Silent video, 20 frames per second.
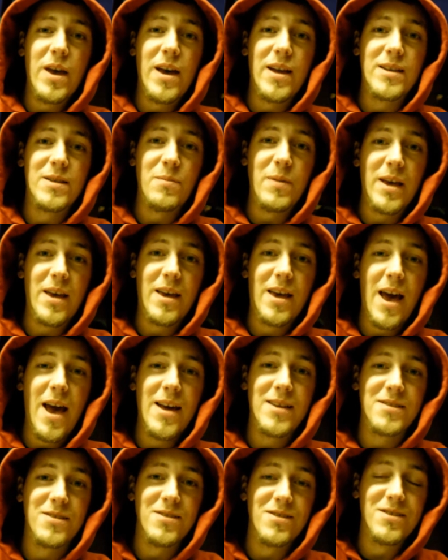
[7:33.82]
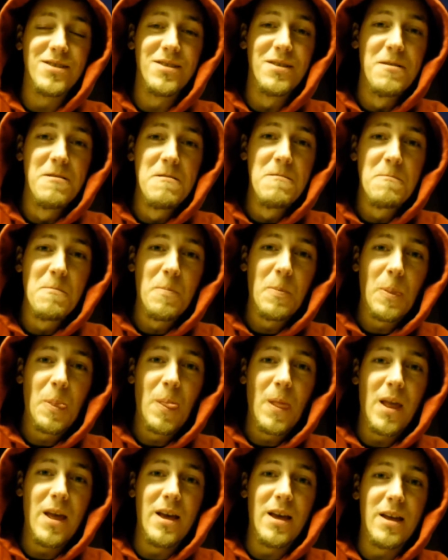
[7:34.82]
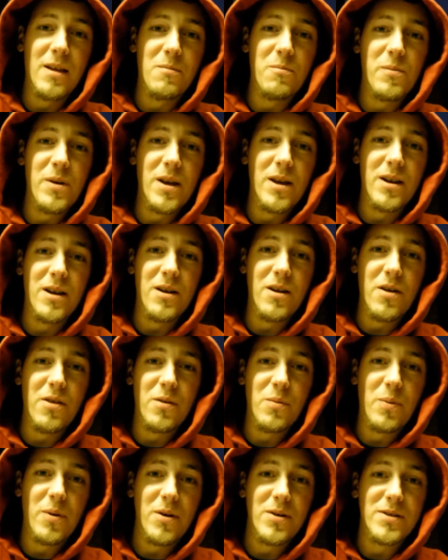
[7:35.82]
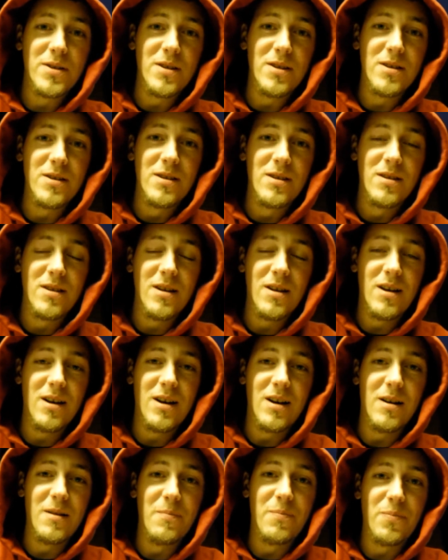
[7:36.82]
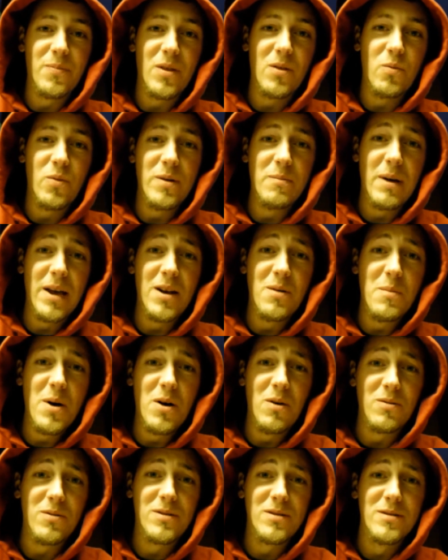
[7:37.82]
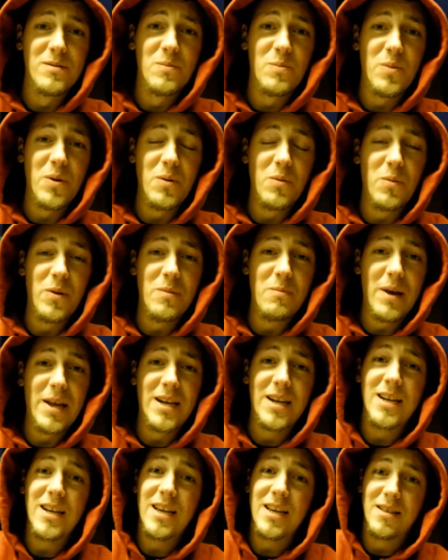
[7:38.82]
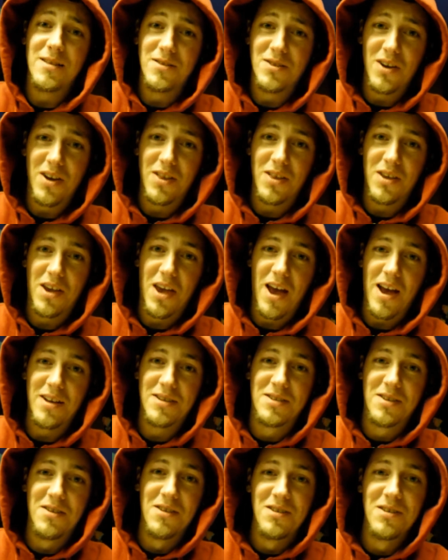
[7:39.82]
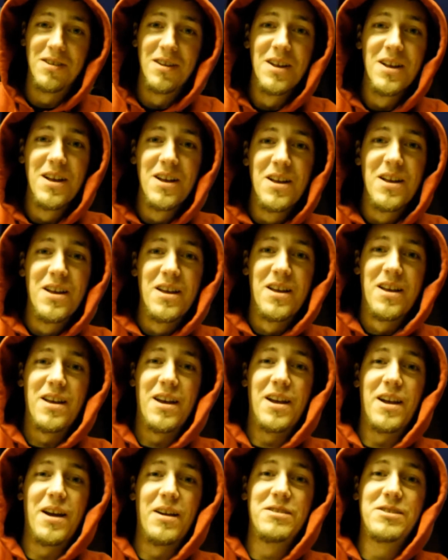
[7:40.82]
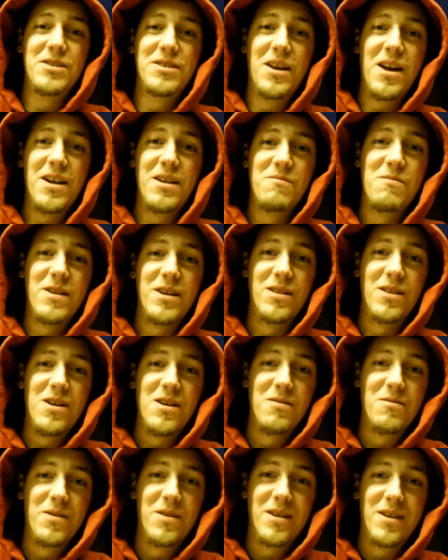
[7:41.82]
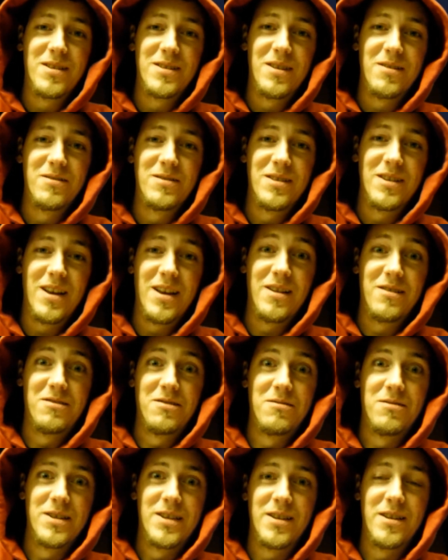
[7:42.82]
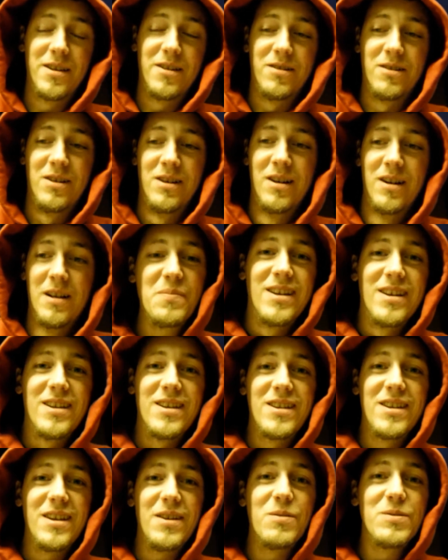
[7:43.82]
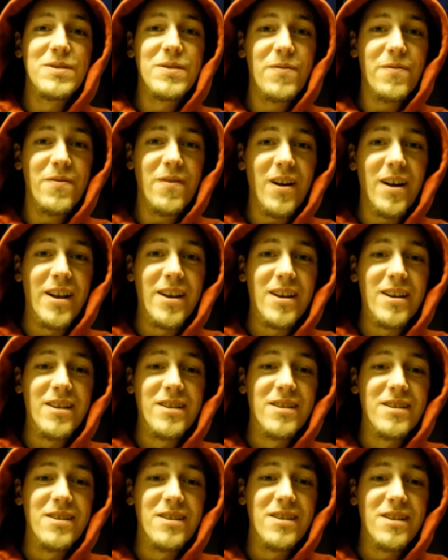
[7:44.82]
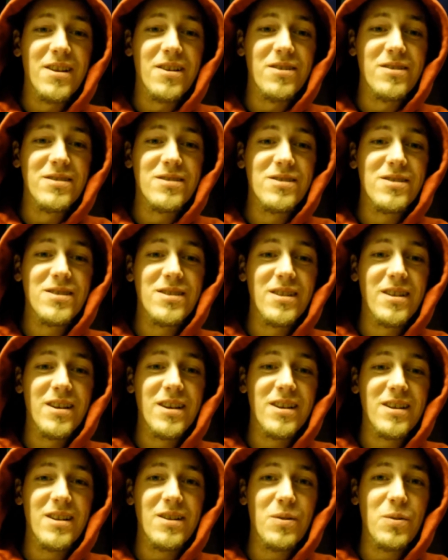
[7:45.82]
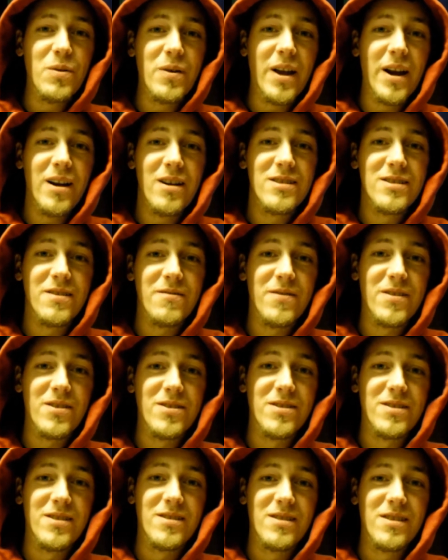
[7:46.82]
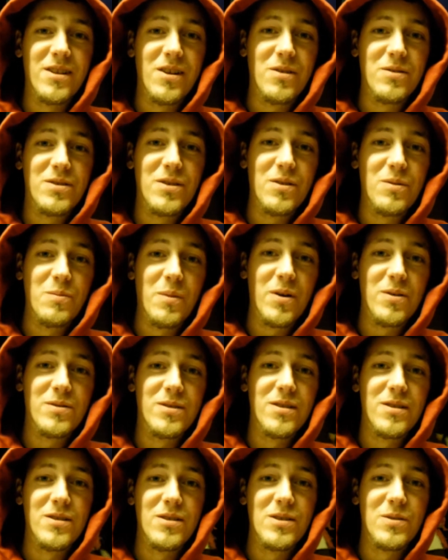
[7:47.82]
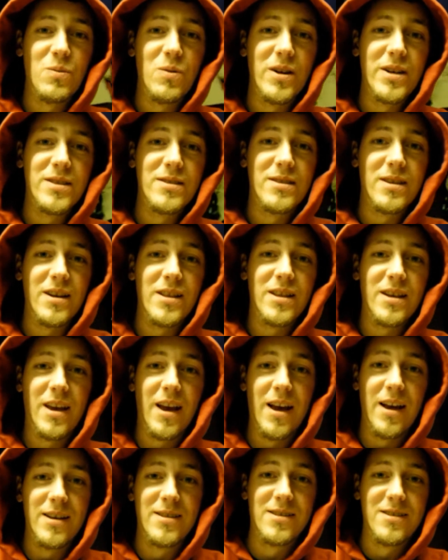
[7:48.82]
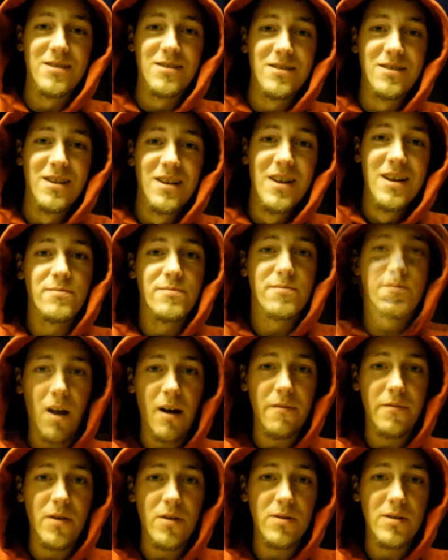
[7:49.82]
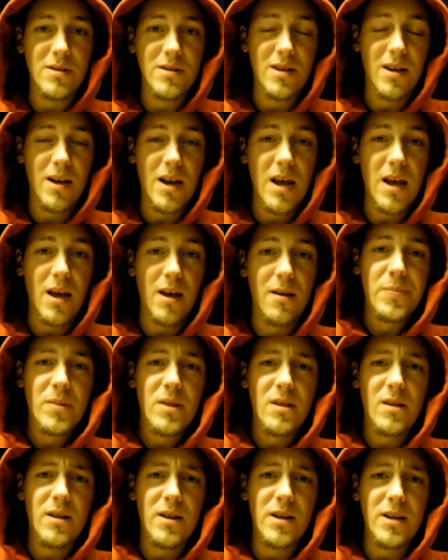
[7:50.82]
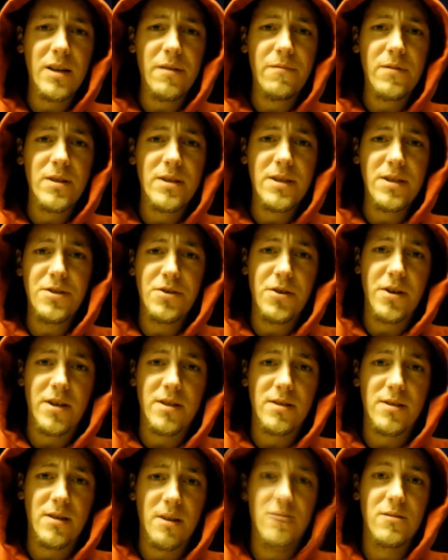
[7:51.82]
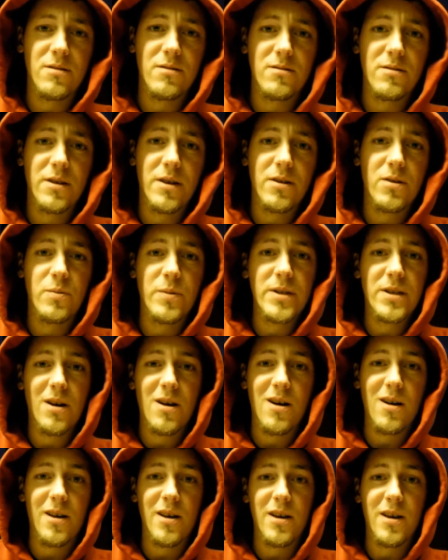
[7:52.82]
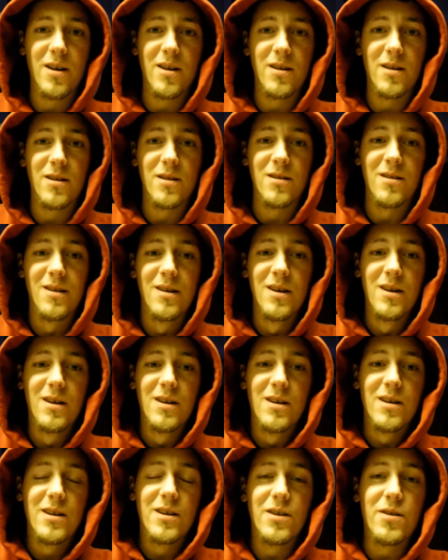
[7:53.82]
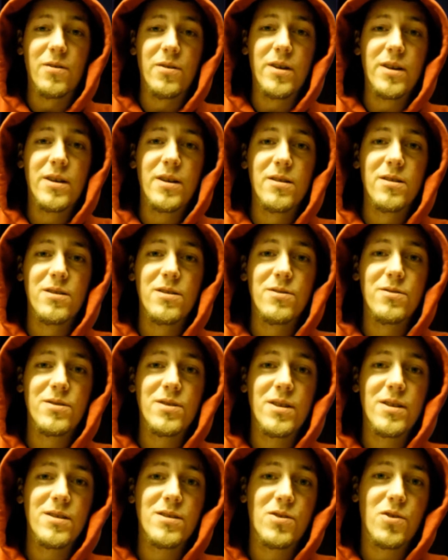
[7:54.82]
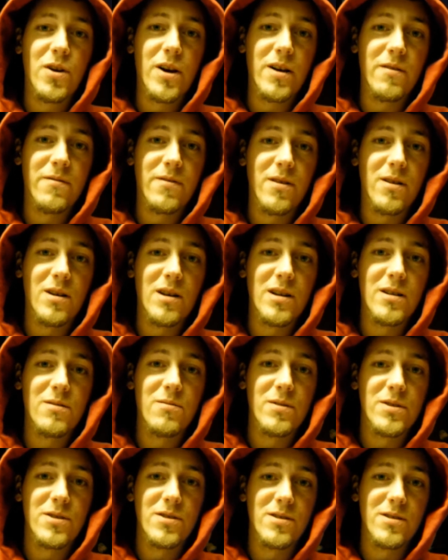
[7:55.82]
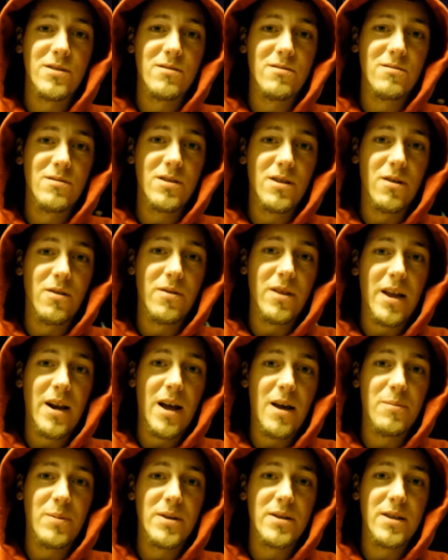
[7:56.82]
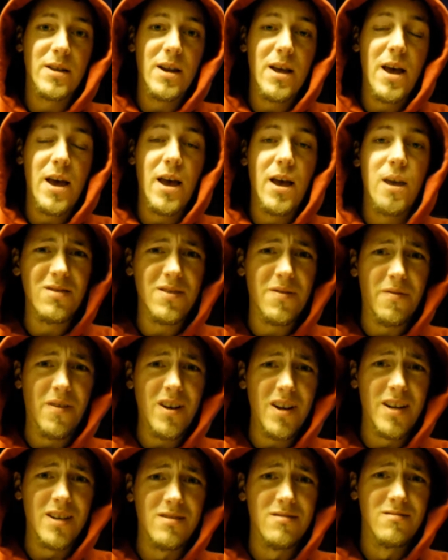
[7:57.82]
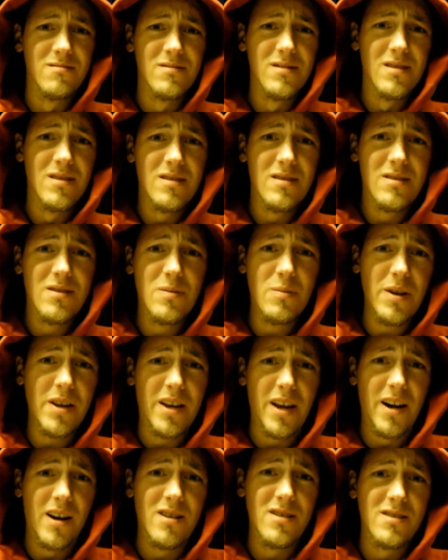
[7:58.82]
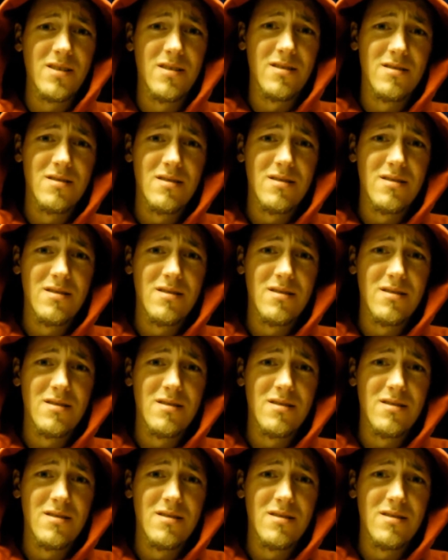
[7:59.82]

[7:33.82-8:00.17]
we had to make a castle, and me and another person, um, we made a moat, but we made it inside the castle. And I just kind of went along with it because I was like, I don't know what to do it was fun. You know, it's just like, who cares if there's, you know, two moats and there's one inside the castle? I've noticed today that even the teacher gets stuck. You know, he'll be talking and, you know, he'll lose his train of thought, which is, you know, that happened today. It's fine. Nobody cares.